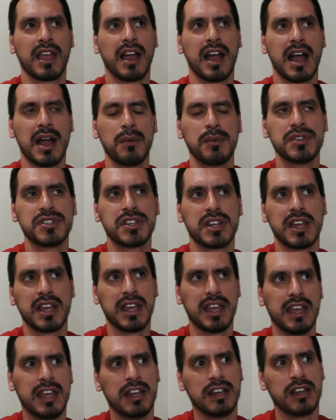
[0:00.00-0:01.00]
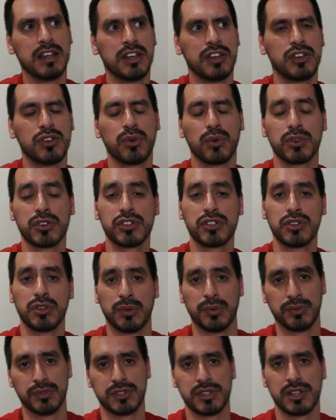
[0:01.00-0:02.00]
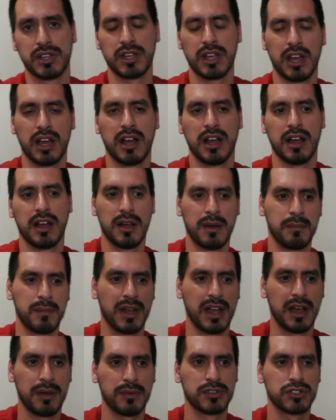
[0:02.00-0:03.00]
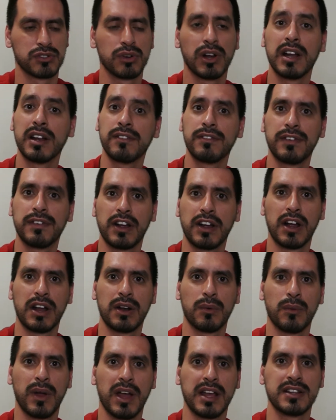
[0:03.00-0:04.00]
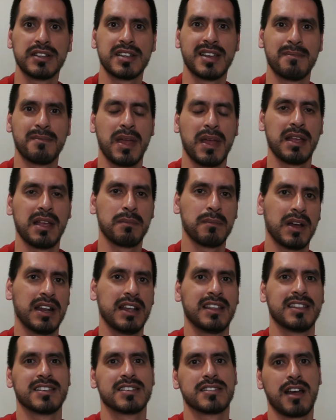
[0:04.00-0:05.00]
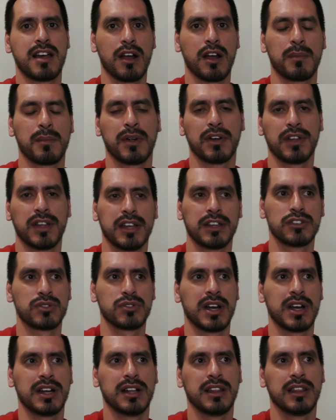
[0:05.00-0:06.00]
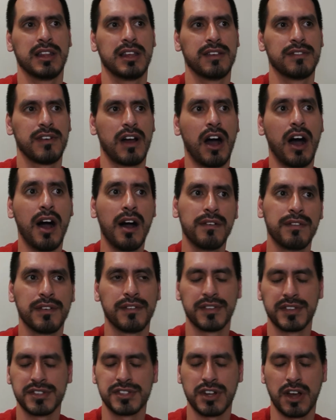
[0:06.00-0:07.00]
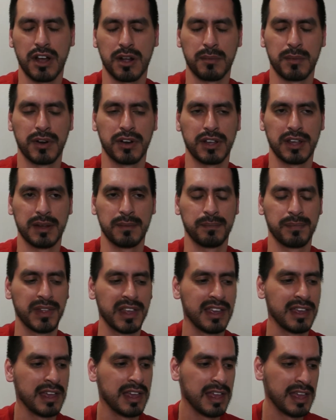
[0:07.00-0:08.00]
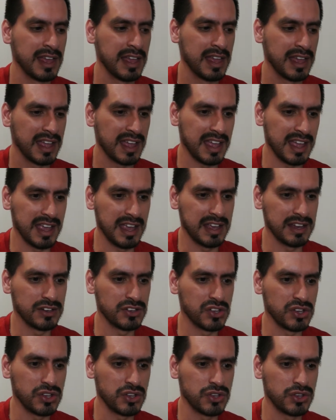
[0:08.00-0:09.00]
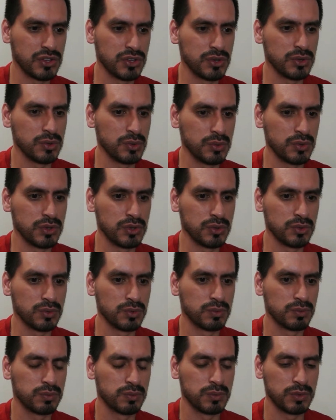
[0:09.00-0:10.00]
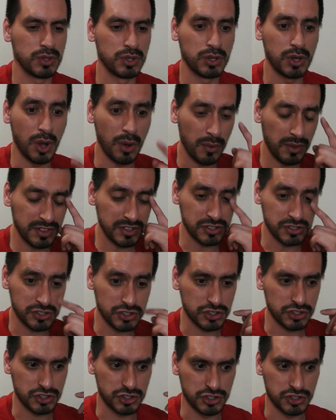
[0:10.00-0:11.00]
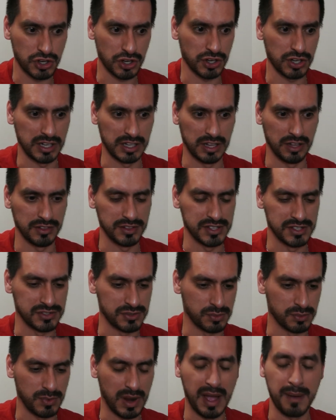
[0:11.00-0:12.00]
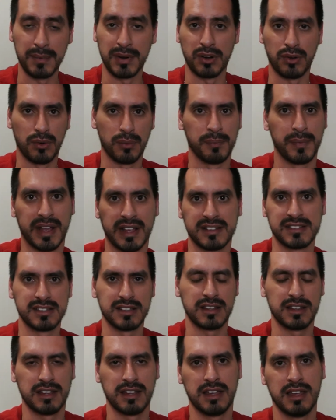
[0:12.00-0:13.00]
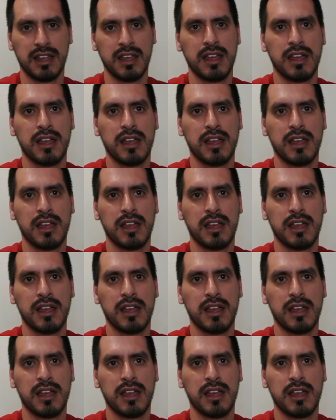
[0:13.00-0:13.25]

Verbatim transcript: I was in your shoes. Um, I was trying to figure out a way to make money in the stock market, try to live off of the stock market, and you you you go on this journey on this rabbit hole basically,